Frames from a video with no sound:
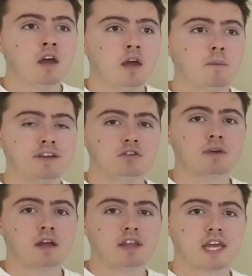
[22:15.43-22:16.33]
When you do
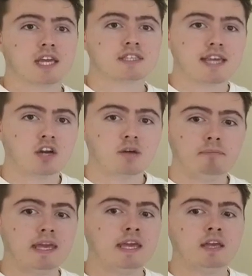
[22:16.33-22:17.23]
it like this, they're gonna
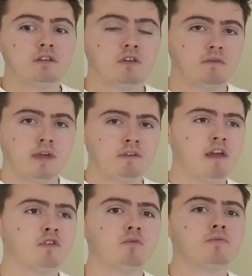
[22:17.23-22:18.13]
be,
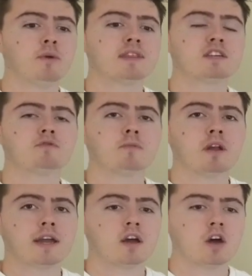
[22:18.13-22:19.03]
if you're doing this from
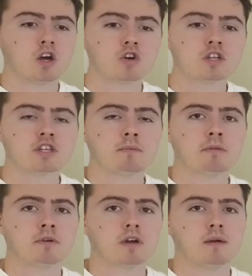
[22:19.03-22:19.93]
like a good
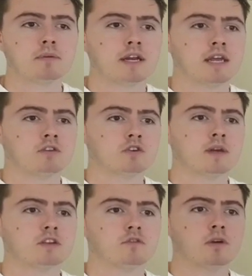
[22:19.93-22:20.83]
supplement company, you're
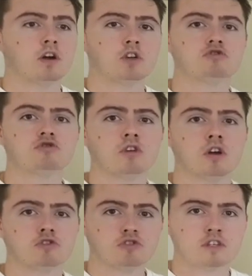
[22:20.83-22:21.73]
doing this from a
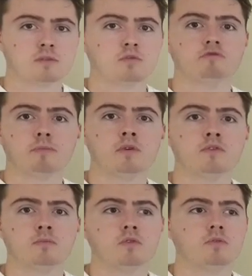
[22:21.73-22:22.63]
trustable,
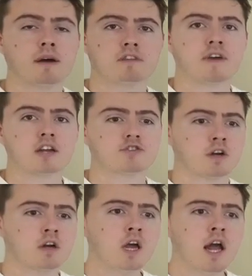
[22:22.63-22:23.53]
reputable
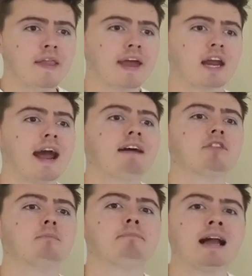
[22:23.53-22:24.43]
manufacturer, they're gonna
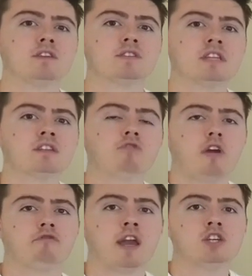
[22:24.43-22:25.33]
have them balanced in the
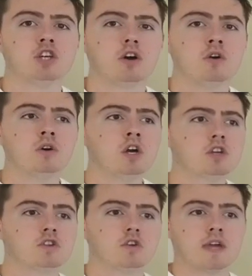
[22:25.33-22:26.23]
right ratio
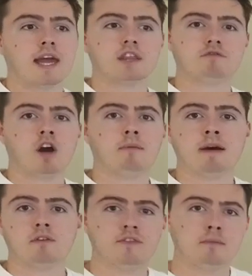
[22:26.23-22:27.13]
so that you're getting the right
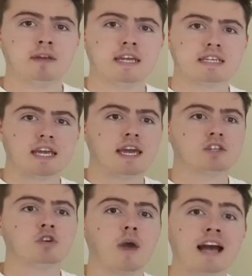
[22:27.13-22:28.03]
amount of vitamin D to
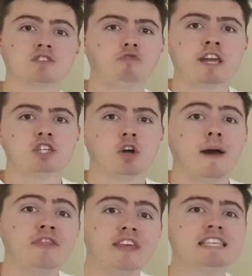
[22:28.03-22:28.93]
K2 as a ratio.
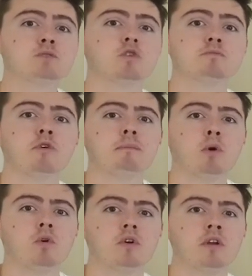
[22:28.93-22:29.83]
And this is what's more
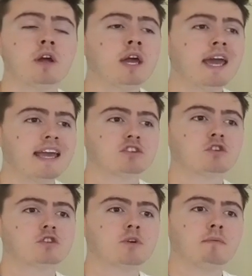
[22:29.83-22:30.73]
important. It's
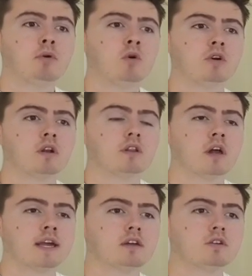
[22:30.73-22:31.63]
not so important
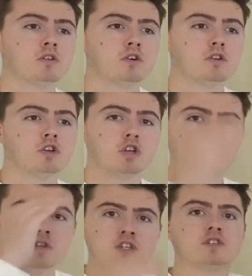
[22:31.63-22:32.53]
like the
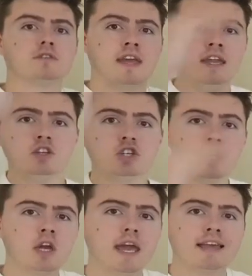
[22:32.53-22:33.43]
dosages of each,
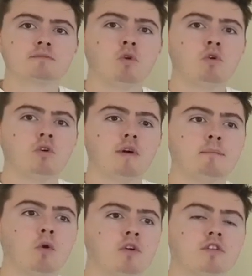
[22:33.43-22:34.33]
it's more
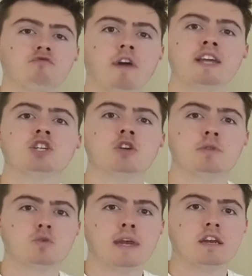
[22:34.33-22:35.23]
important the ratio
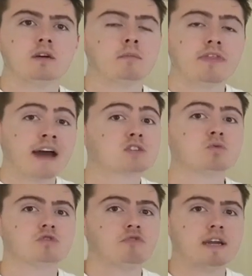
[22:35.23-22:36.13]
between them. That's
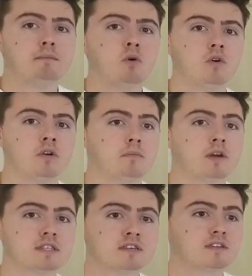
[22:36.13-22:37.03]
what's really important
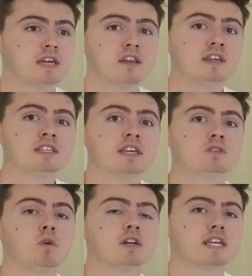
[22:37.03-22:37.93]
because as I said, these
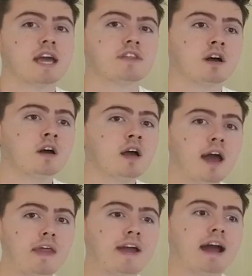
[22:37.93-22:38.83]
things work together
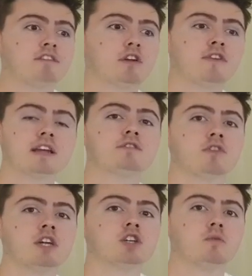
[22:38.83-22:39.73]
and they have an effective
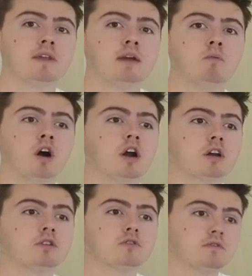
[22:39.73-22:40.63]
ratio where they
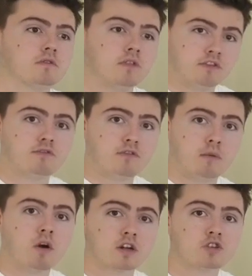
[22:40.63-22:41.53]

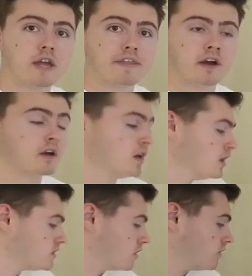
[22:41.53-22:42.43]
work together.
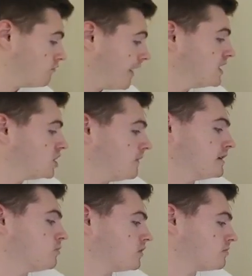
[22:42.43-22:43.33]
So the ratio
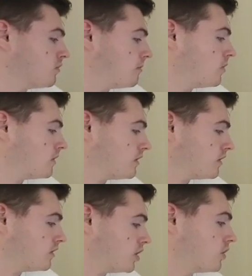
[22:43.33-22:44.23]
is what's more important
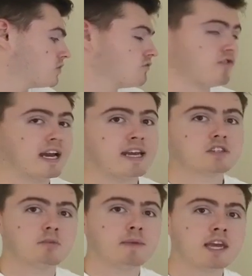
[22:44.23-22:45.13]
than the dose, really.
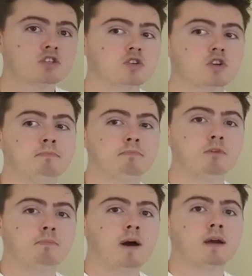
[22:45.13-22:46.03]
So making sure that
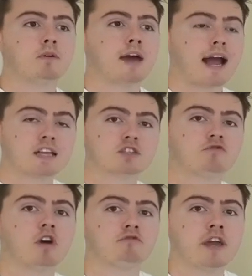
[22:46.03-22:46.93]
you're buying one that has the
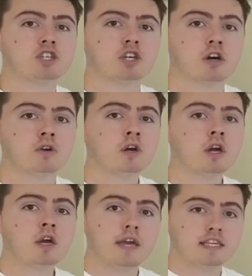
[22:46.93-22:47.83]
right ratio
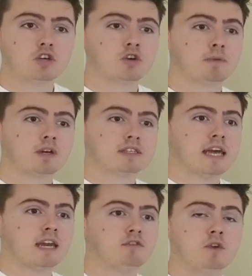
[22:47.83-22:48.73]
is good because
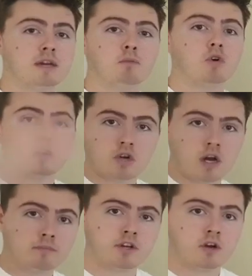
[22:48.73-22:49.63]
then if you need more, you can
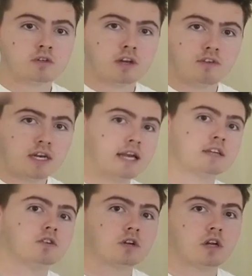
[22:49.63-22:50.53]
up the dose, and if you need
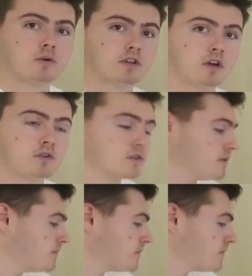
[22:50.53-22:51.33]
less, you can lower the dose.